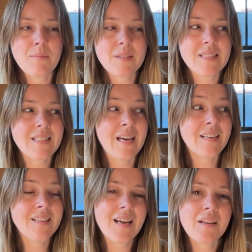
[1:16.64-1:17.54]

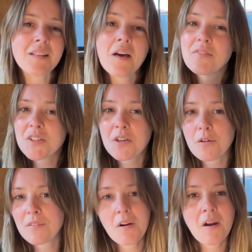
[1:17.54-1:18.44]
standard. I'd love to know
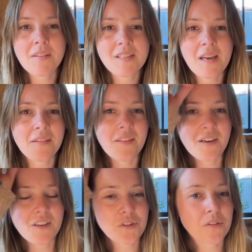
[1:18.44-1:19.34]
if there are others out there that
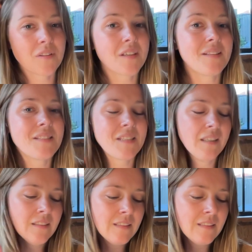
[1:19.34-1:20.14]
I should consider.